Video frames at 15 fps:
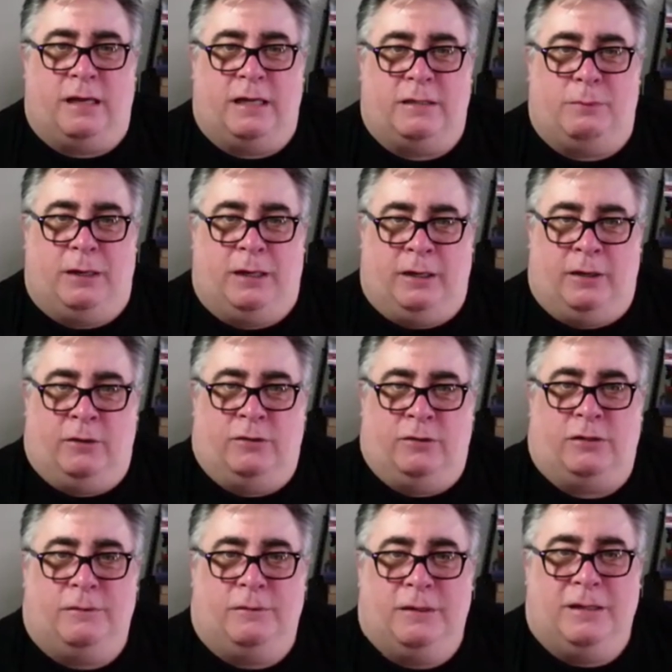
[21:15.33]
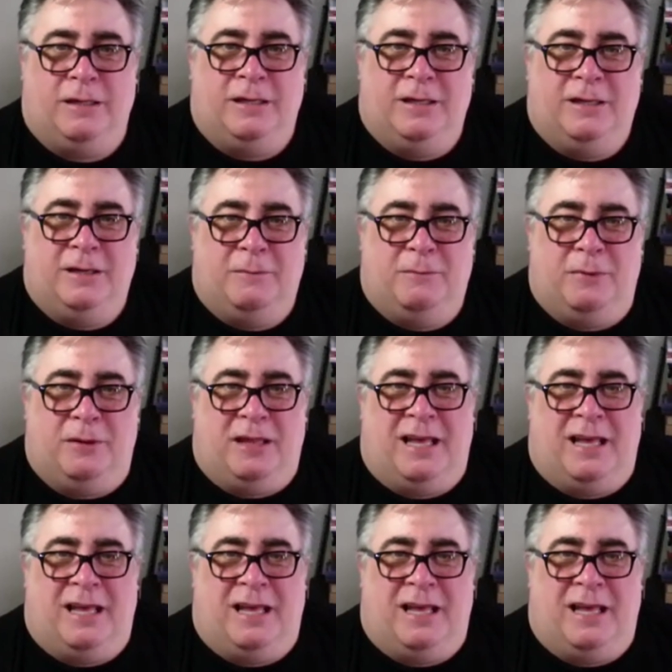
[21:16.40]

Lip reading: espionage. But